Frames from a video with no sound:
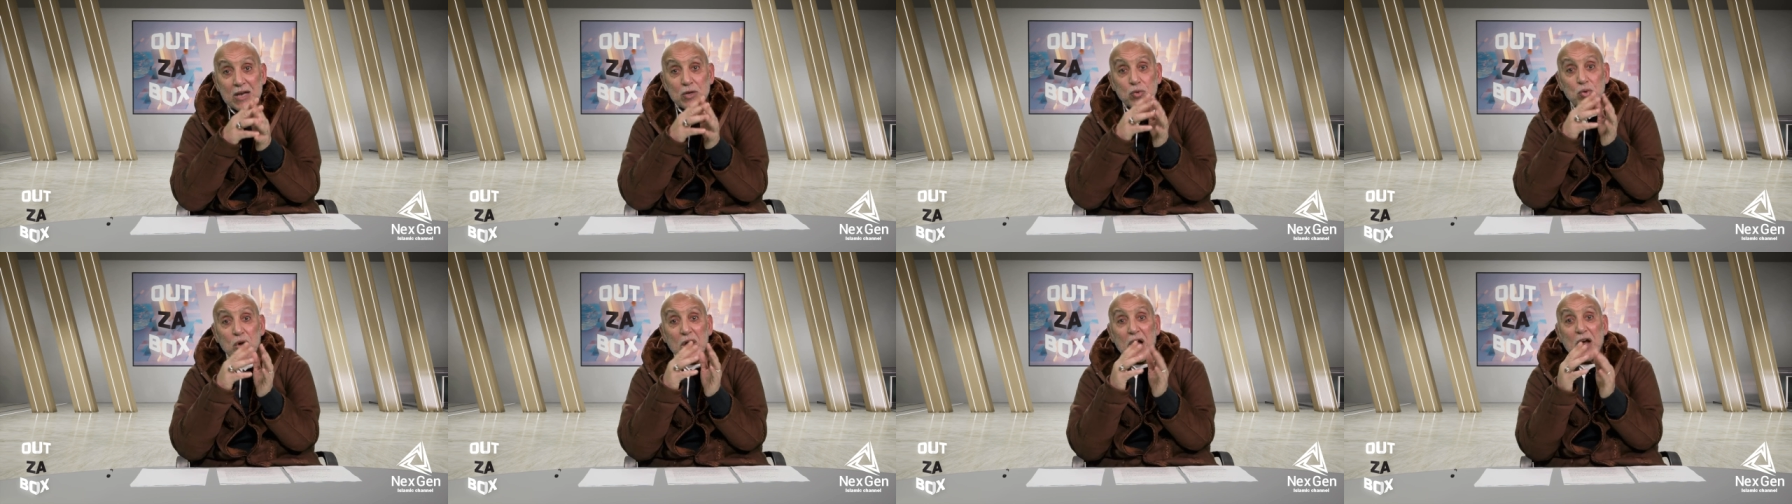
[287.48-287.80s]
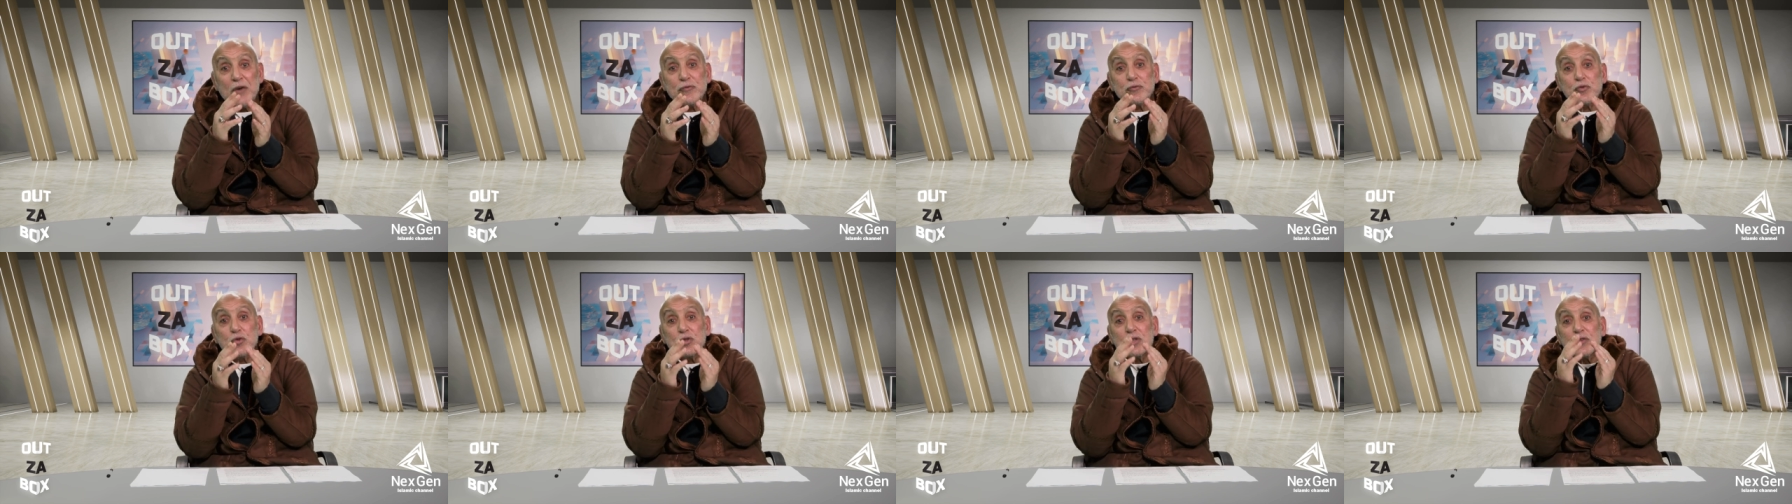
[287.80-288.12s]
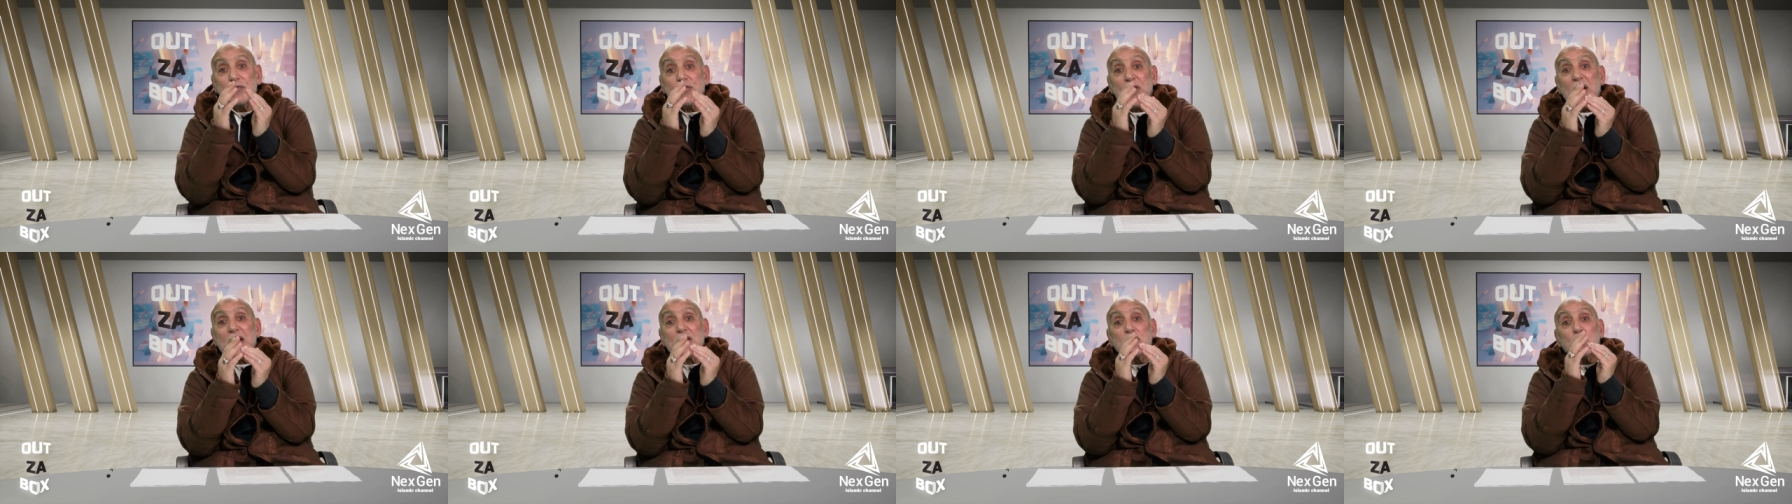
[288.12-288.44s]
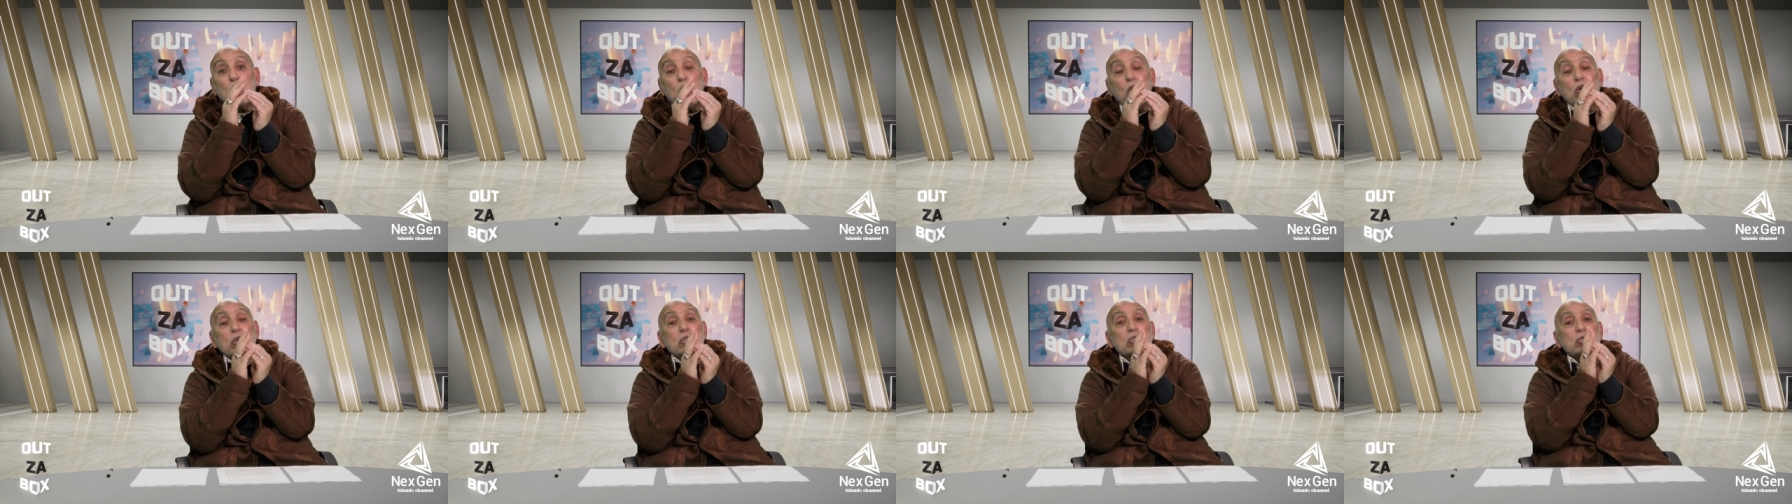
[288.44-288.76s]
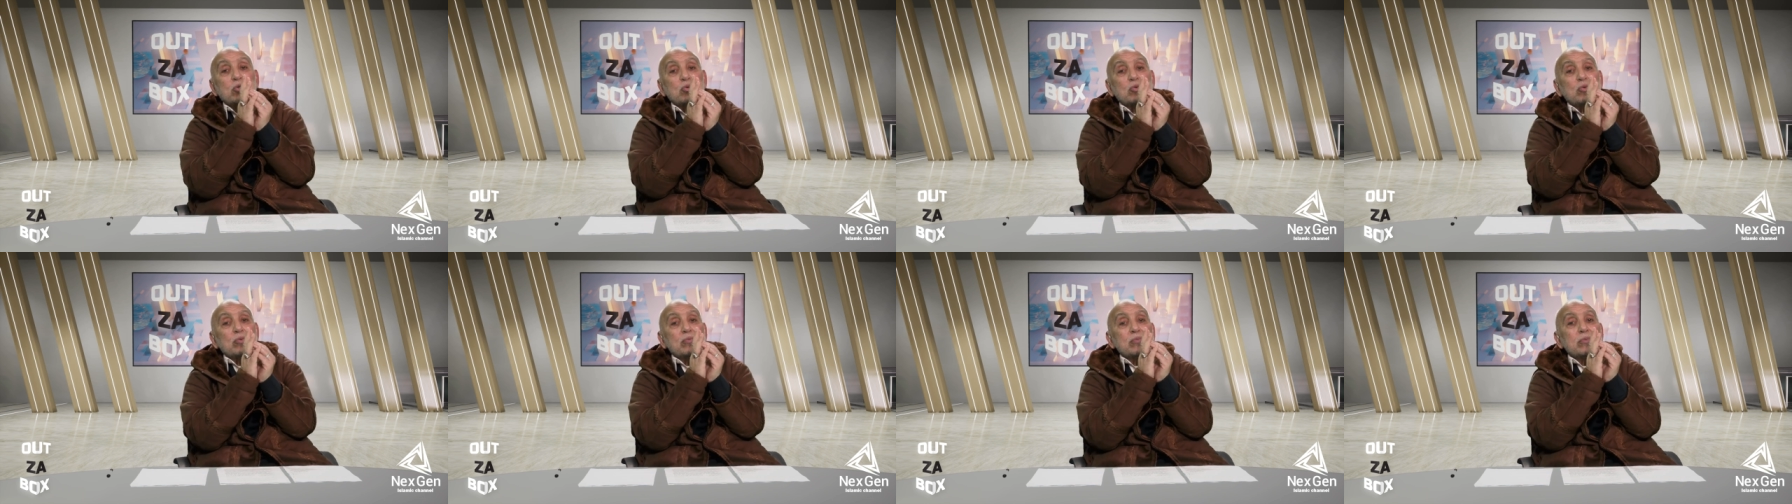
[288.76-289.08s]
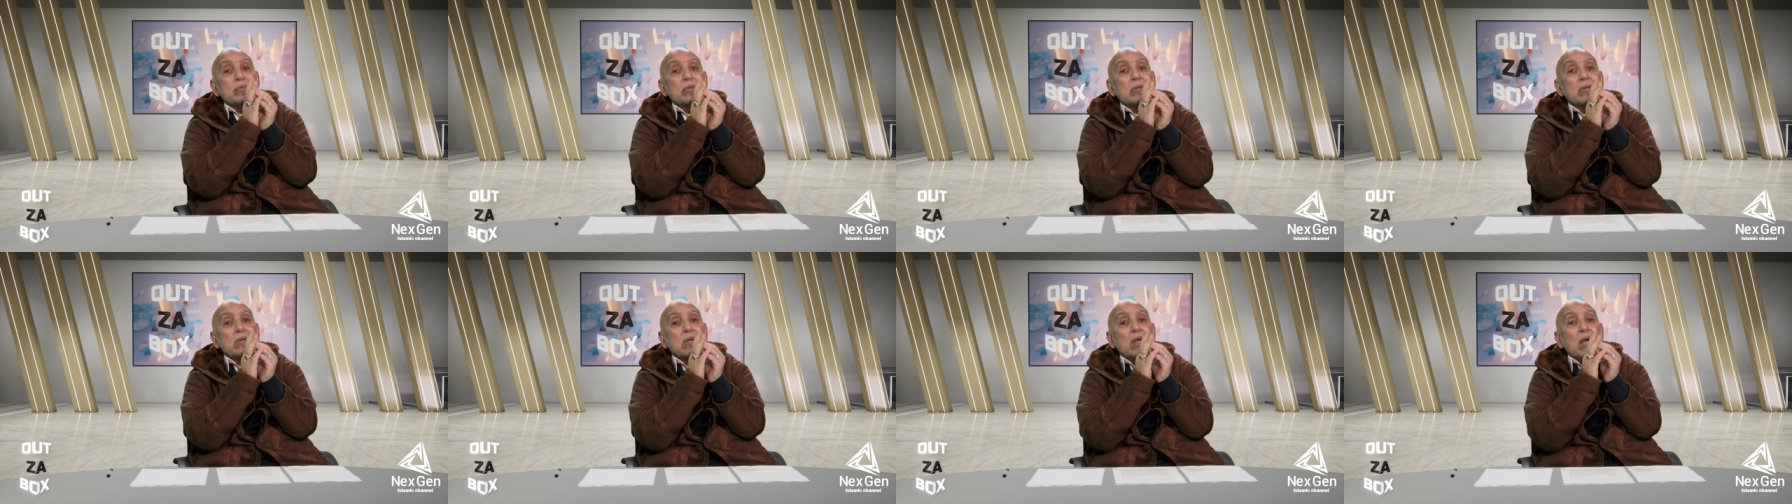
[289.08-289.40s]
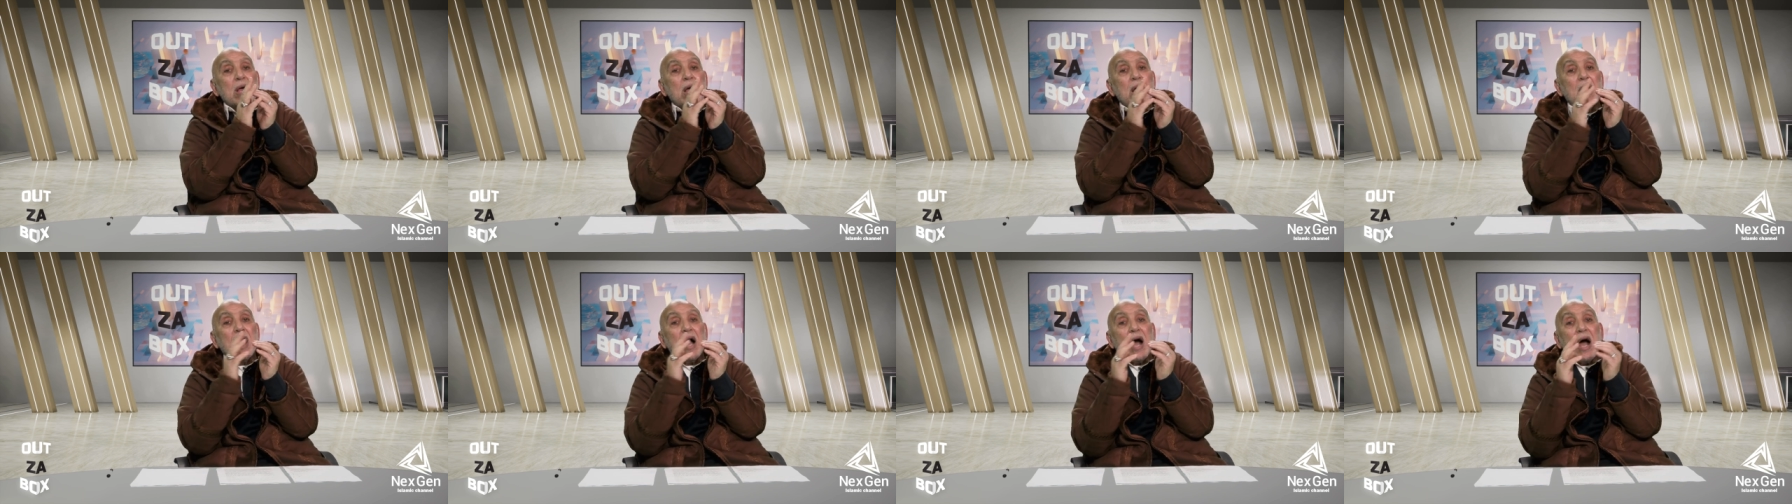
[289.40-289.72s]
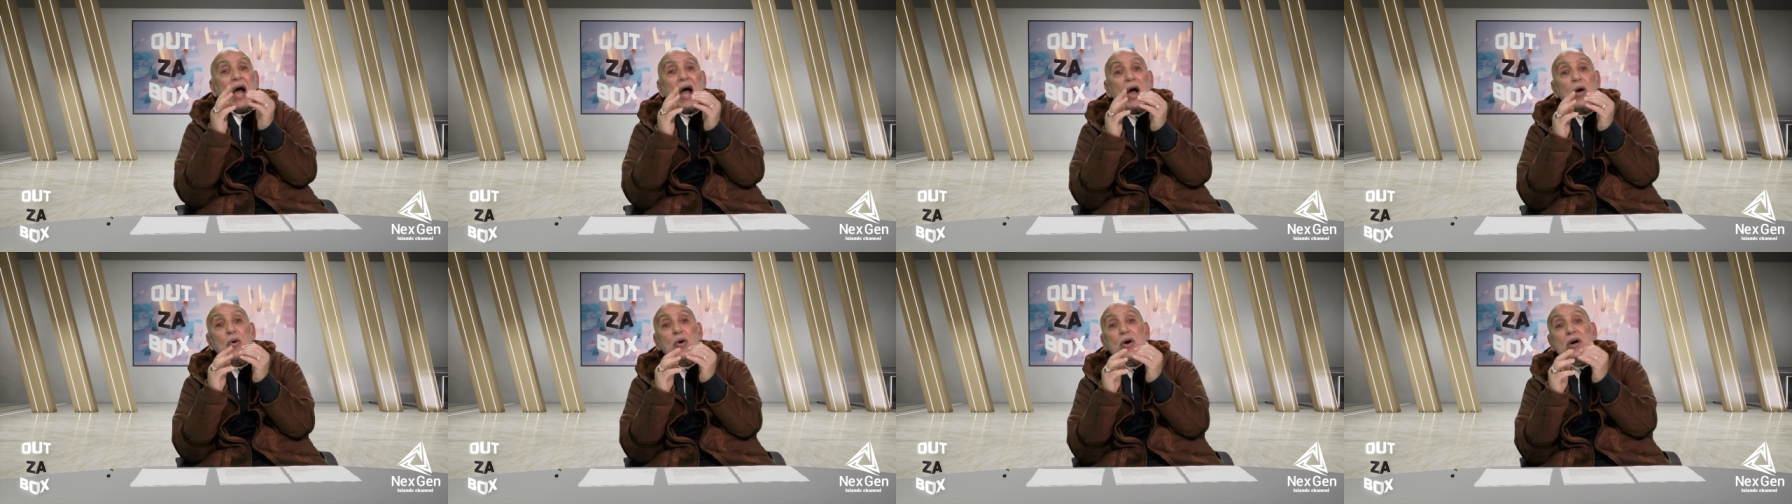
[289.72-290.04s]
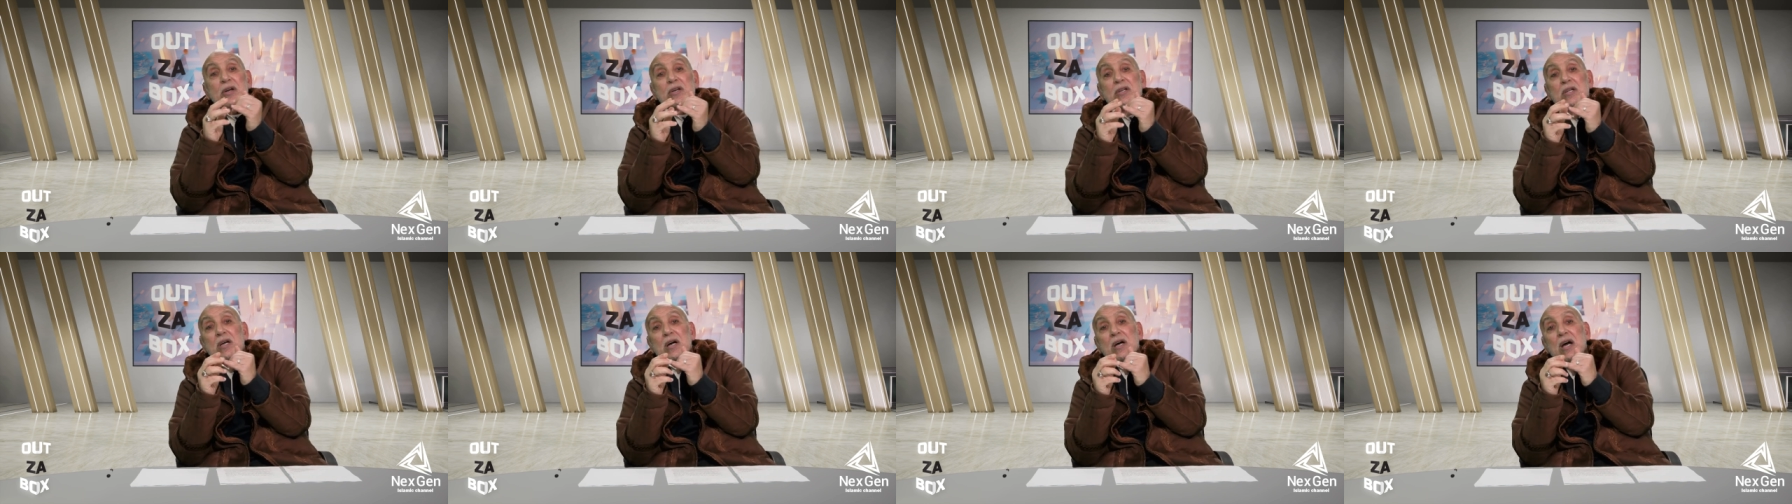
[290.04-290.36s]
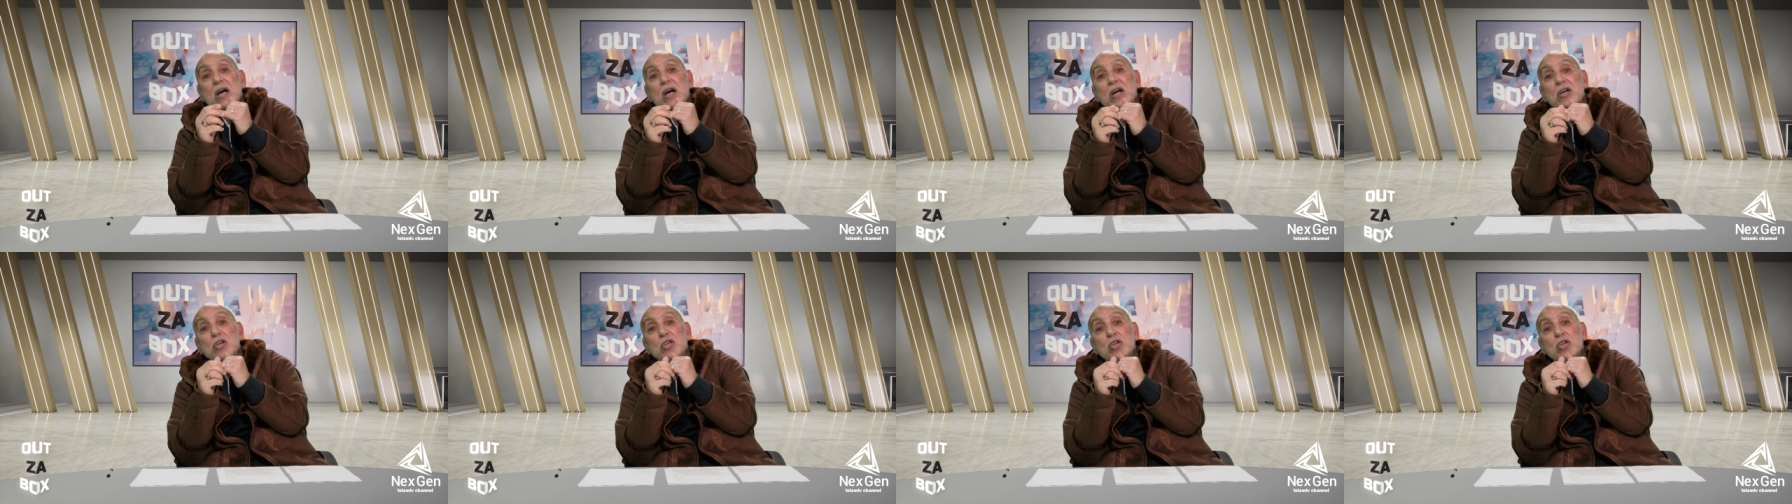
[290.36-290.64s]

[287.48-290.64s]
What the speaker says: And we have to divide also our,